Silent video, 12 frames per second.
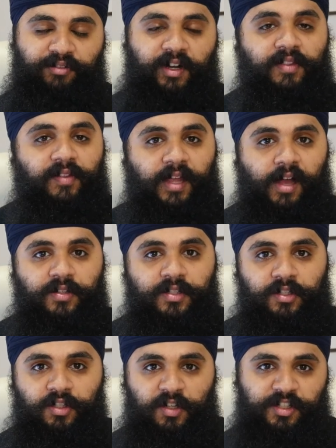for anything
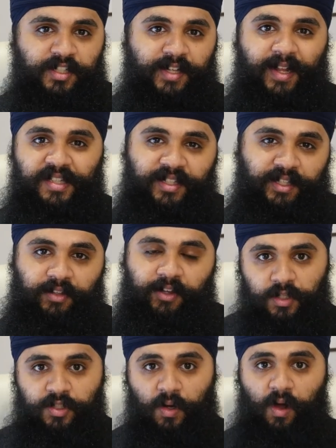else. So it's just kind of sitting
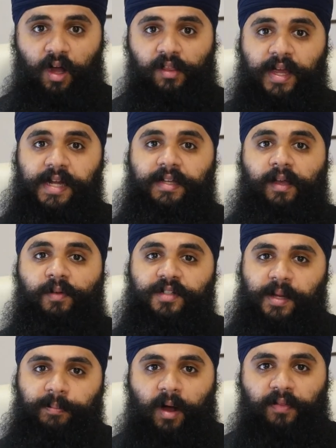there. So all I did was
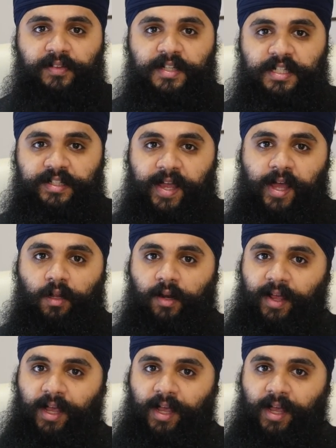I bought this stand on